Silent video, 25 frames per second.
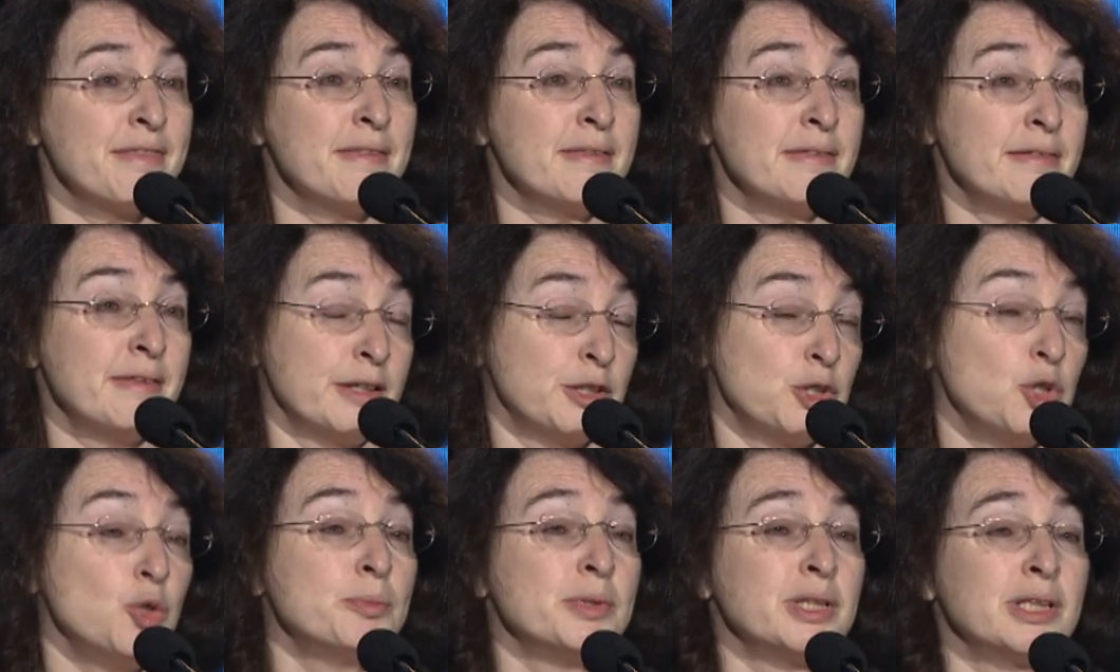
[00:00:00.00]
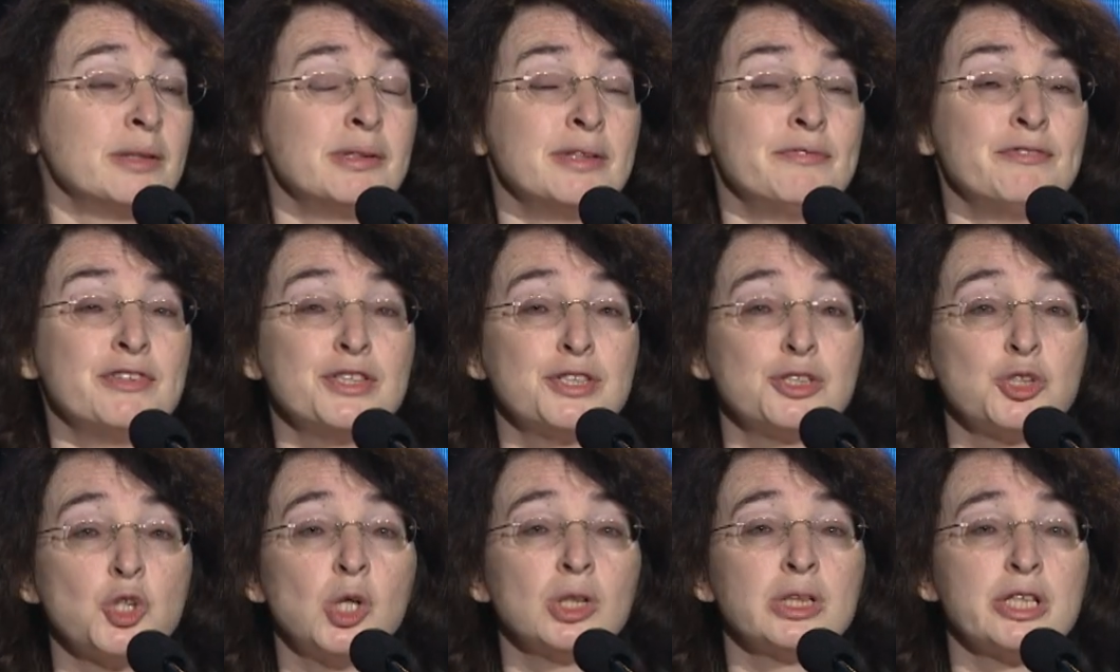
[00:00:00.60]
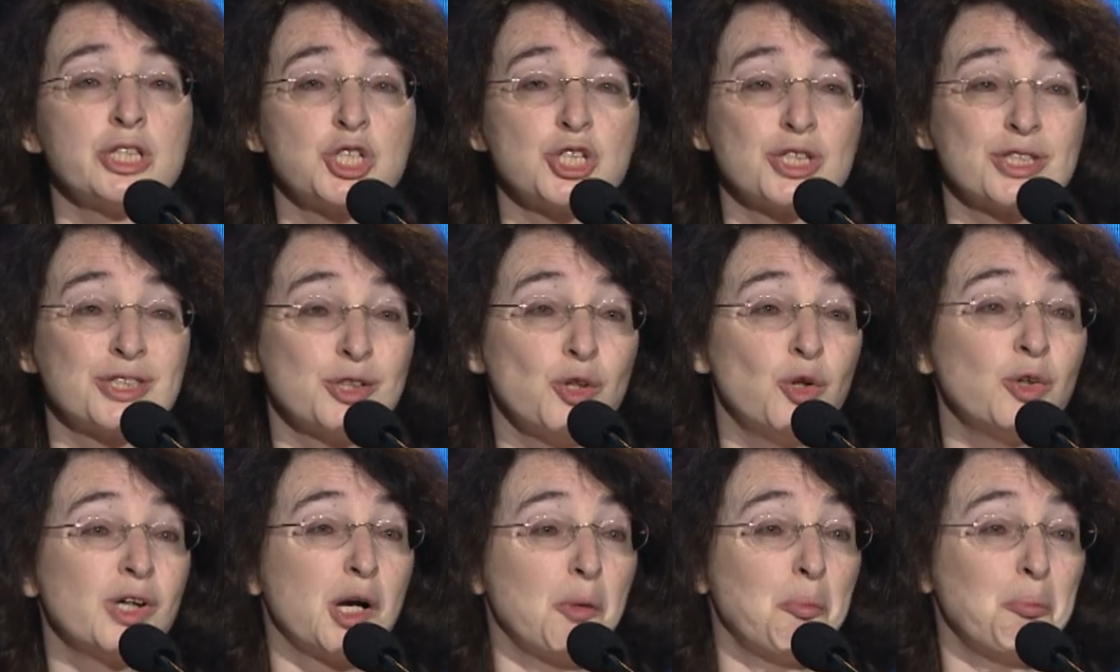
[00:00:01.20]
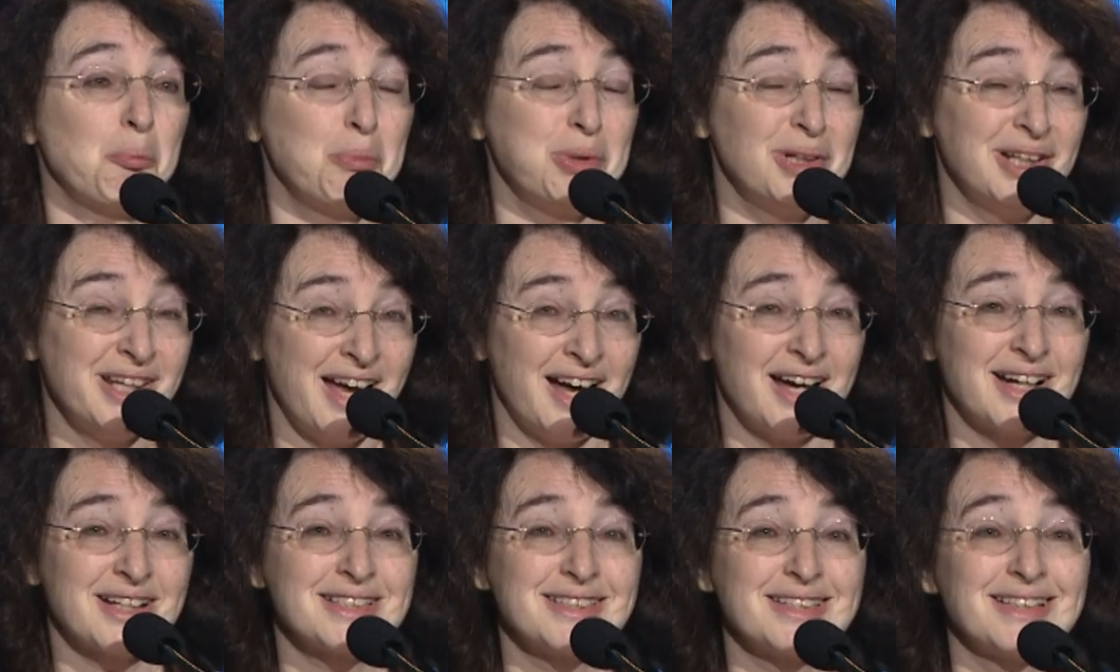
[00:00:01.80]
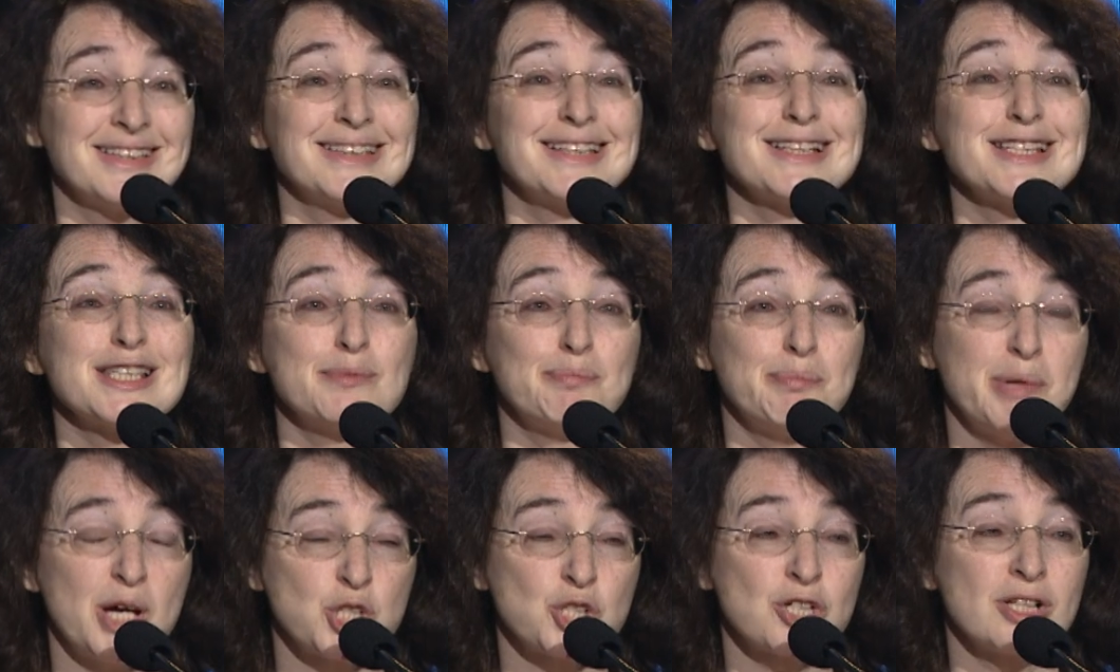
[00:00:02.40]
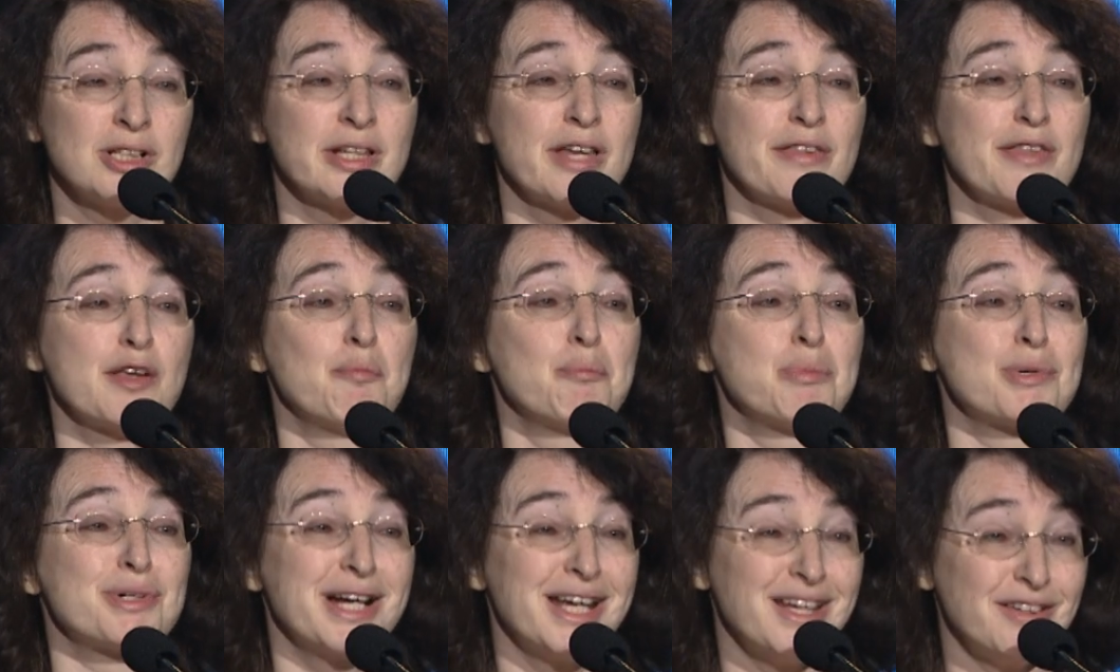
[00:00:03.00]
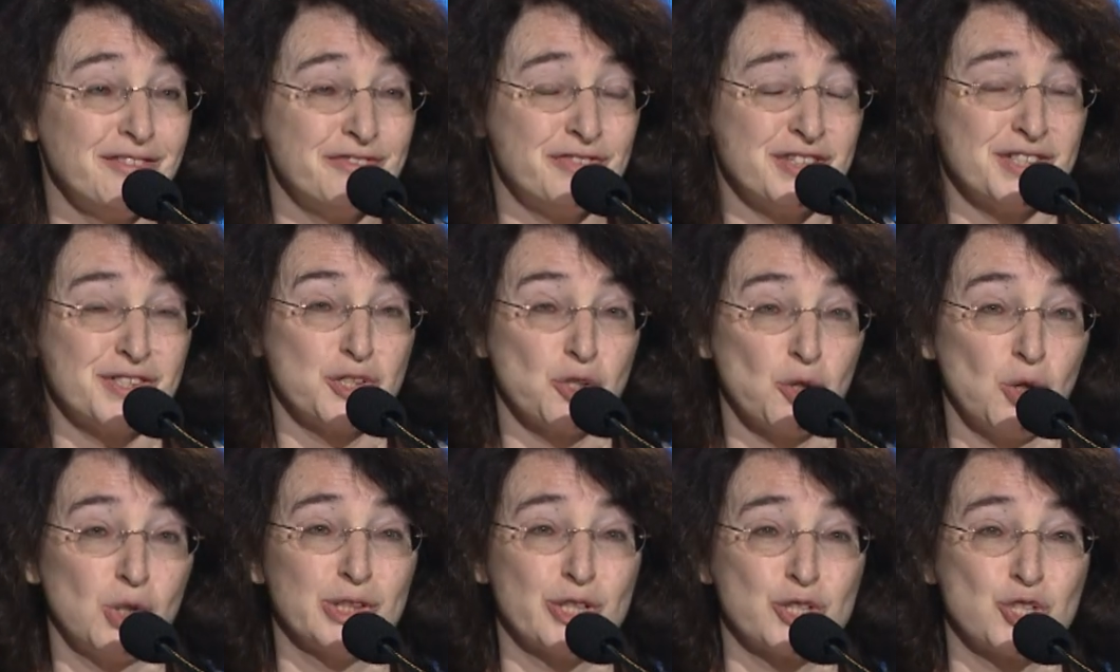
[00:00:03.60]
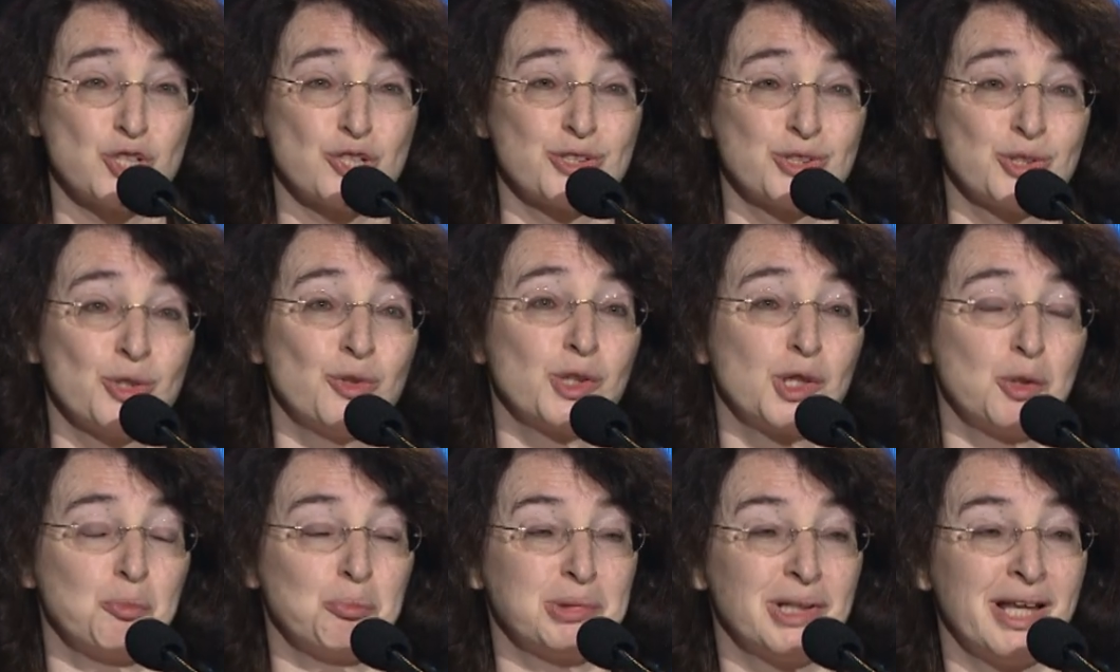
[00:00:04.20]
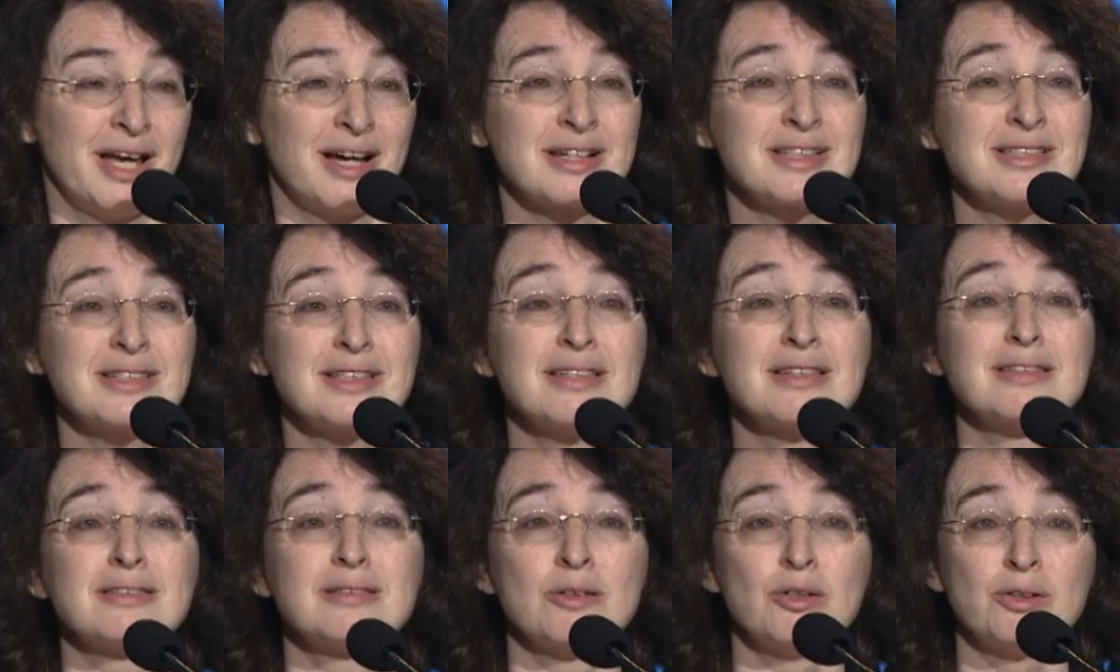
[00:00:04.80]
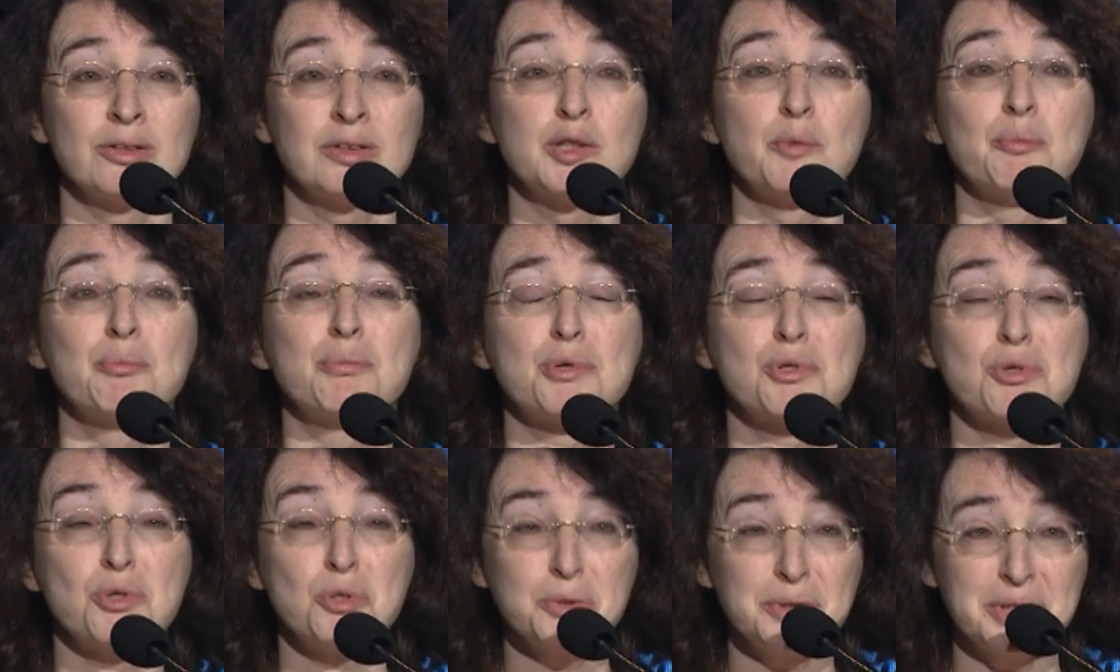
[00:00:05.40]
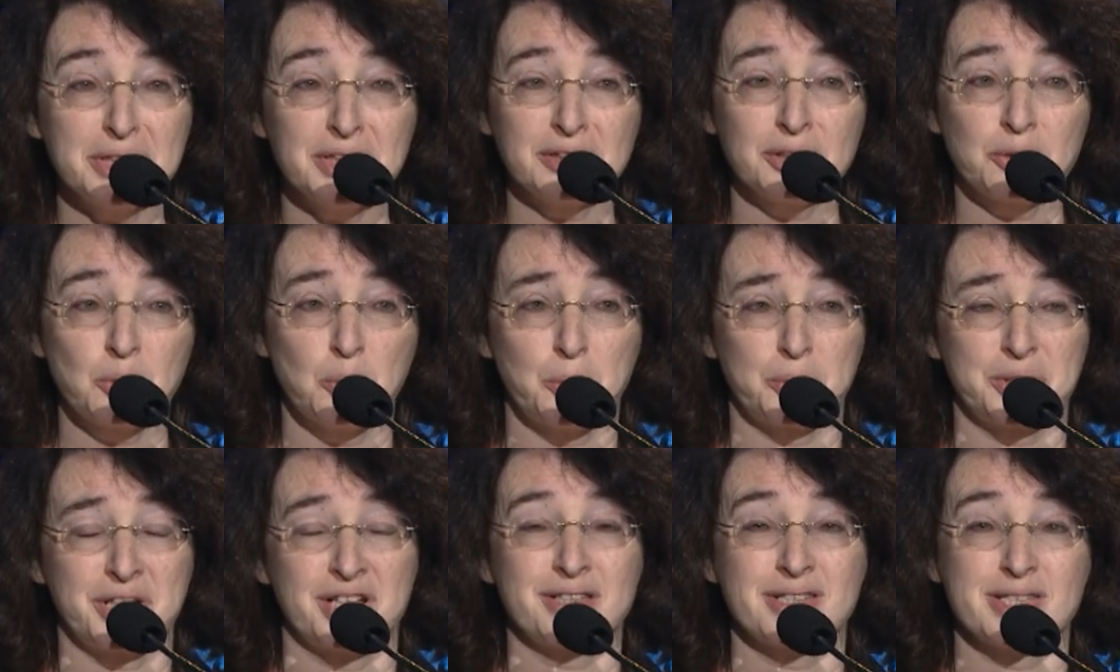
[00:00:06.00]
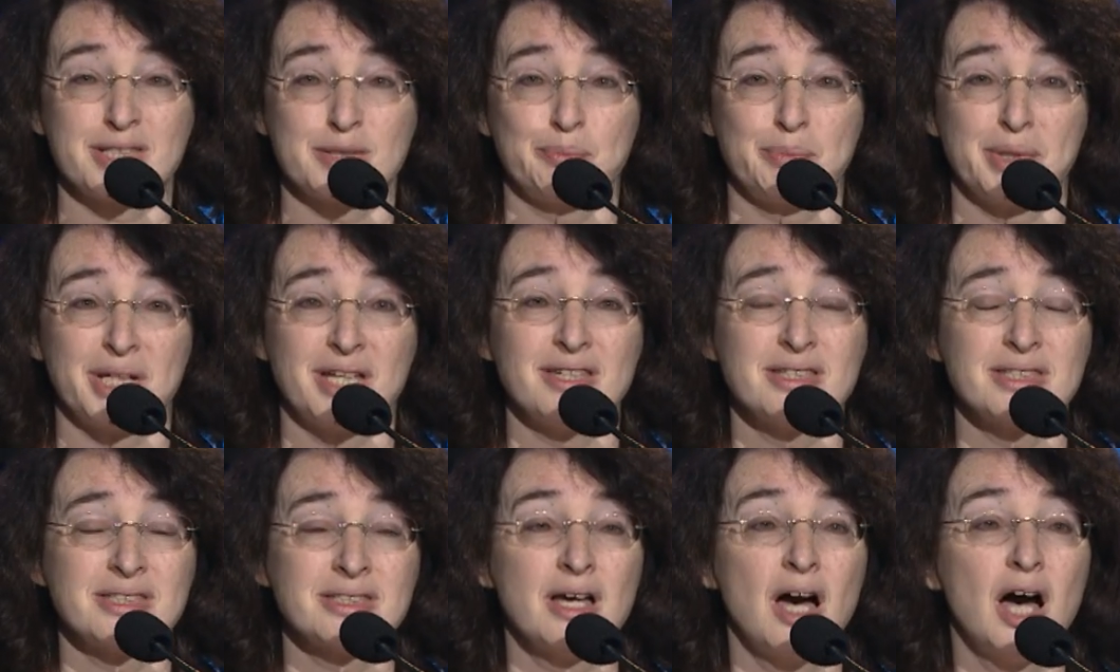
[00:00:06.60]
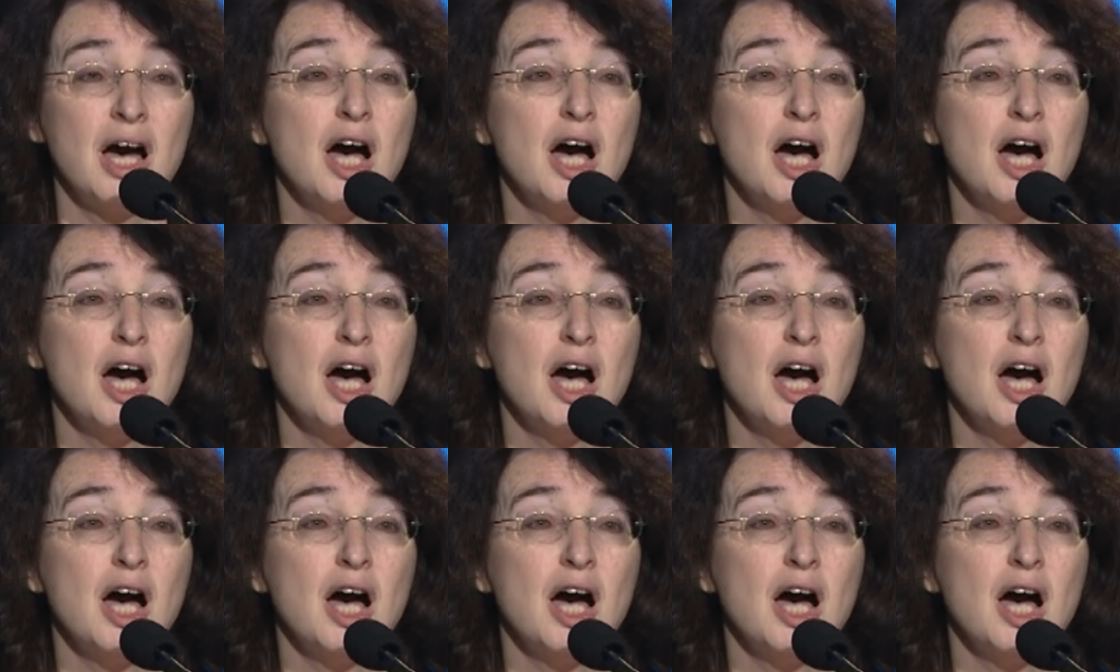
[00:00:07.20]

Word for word: the human physiology is so complex, and especially the brain physiology is so complex, is not the protein coding space,